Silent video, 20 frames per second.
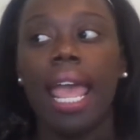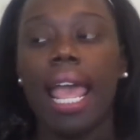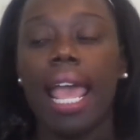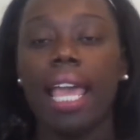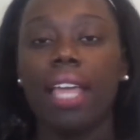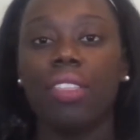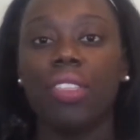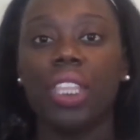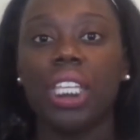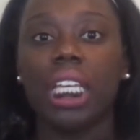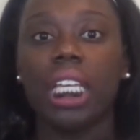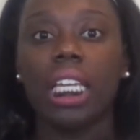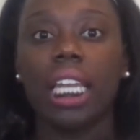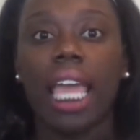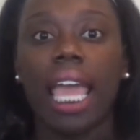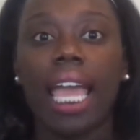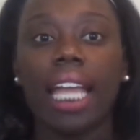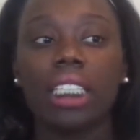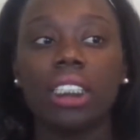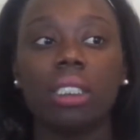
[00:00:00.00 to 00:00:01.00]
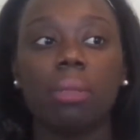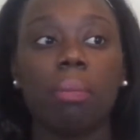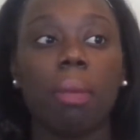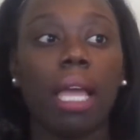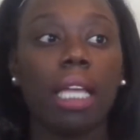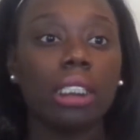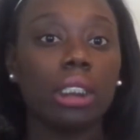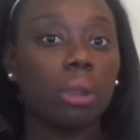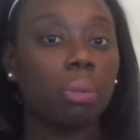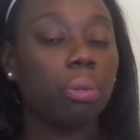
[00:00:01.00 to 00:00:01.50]
And then actually
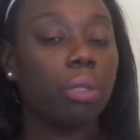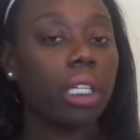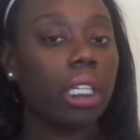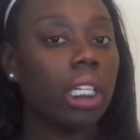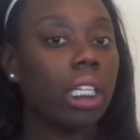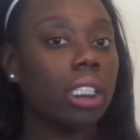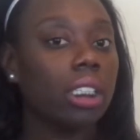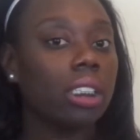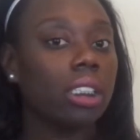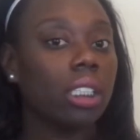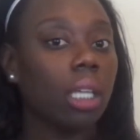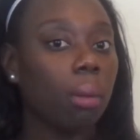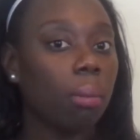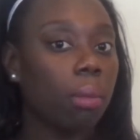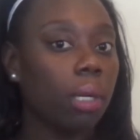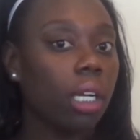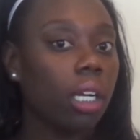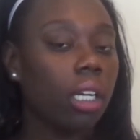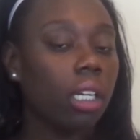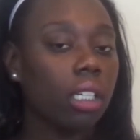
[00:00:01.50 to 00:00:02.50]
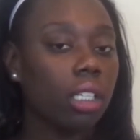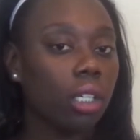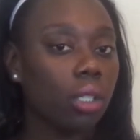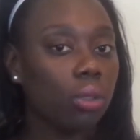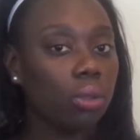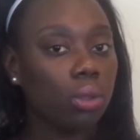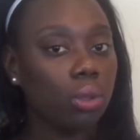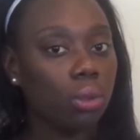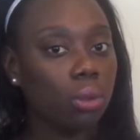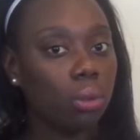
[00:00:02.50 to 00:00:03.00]
my spring and summer
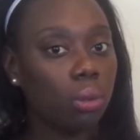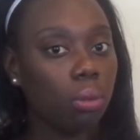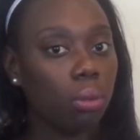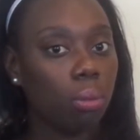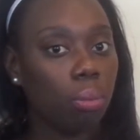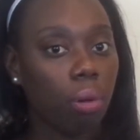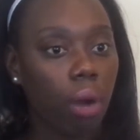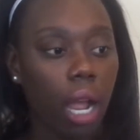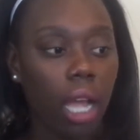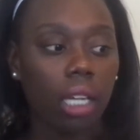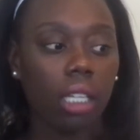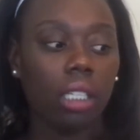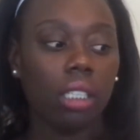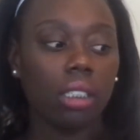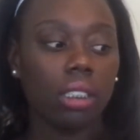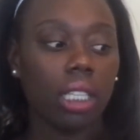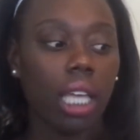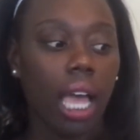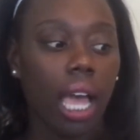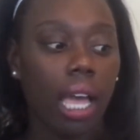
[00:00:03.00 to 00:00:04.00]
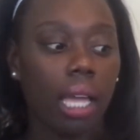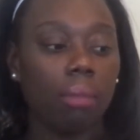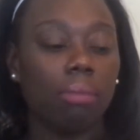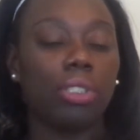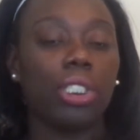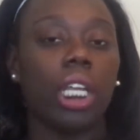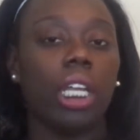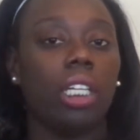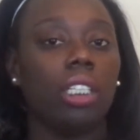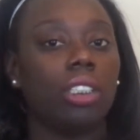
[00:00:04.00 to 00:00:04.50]
go-to products, I'm
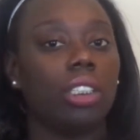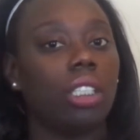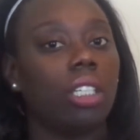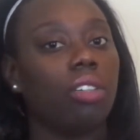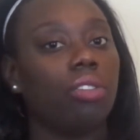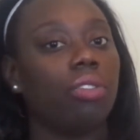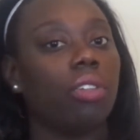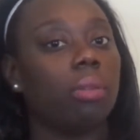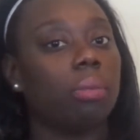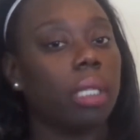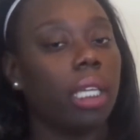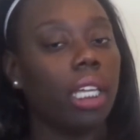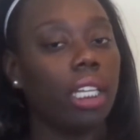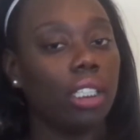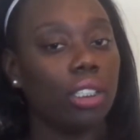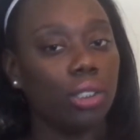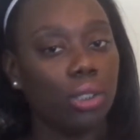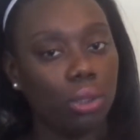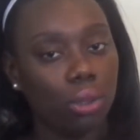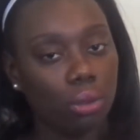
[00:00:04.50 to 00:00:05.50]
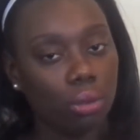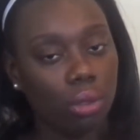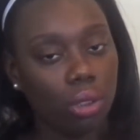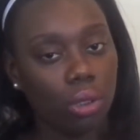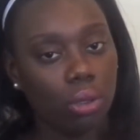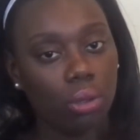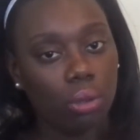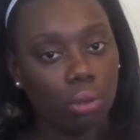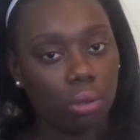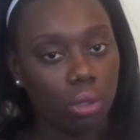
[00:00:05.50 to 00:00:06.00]
changing from Cantu
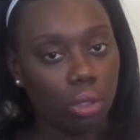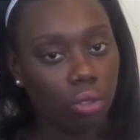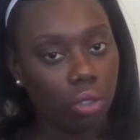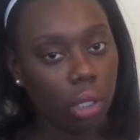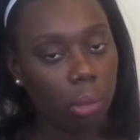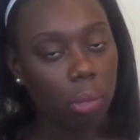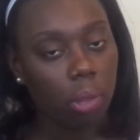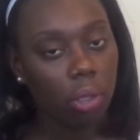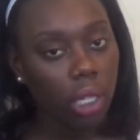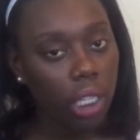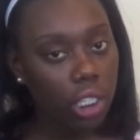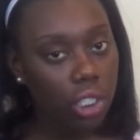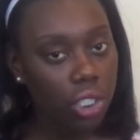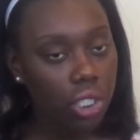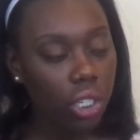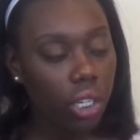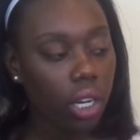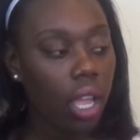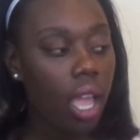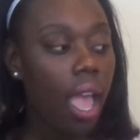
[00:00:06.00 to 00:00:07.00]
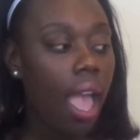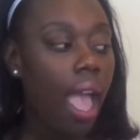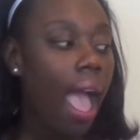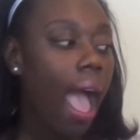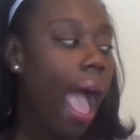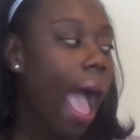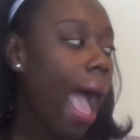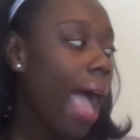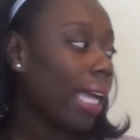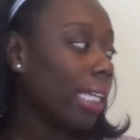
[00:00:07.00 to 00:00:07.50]
to Cream of Nature.
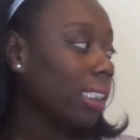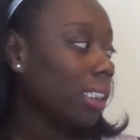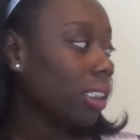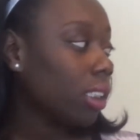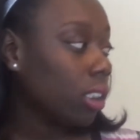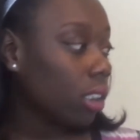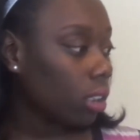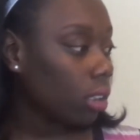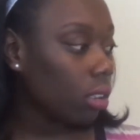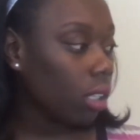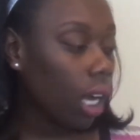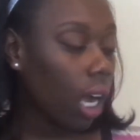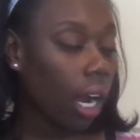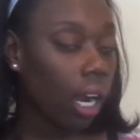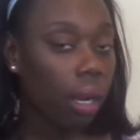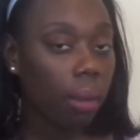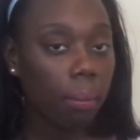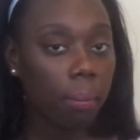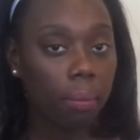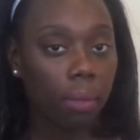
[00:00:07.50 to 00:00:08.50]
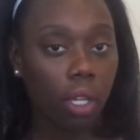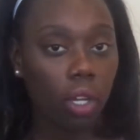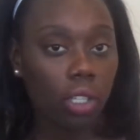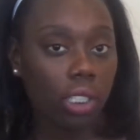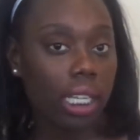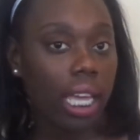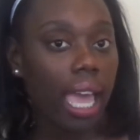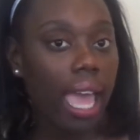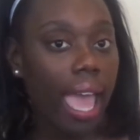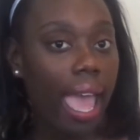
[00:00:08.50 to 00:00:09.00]
I still am going
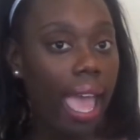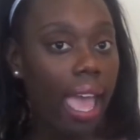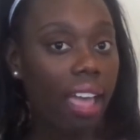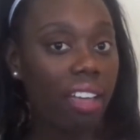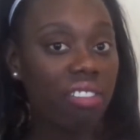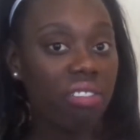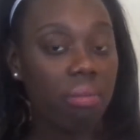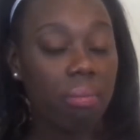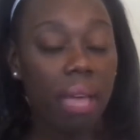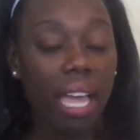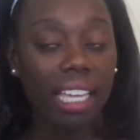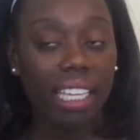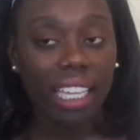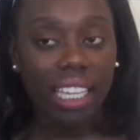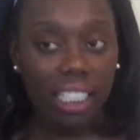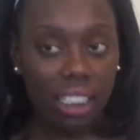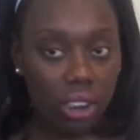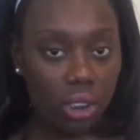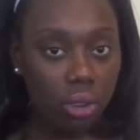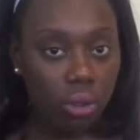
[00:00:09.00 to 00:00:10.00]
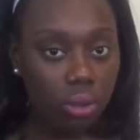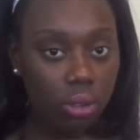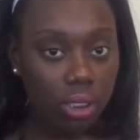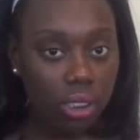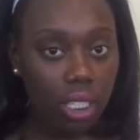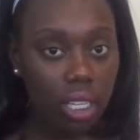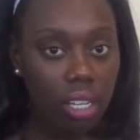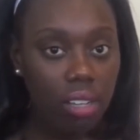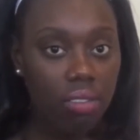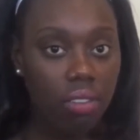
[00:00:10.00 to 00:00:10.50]
to have my Cantu
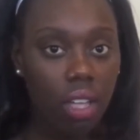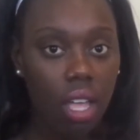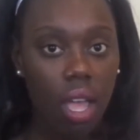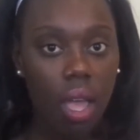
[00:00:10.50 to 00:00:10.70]
stuff,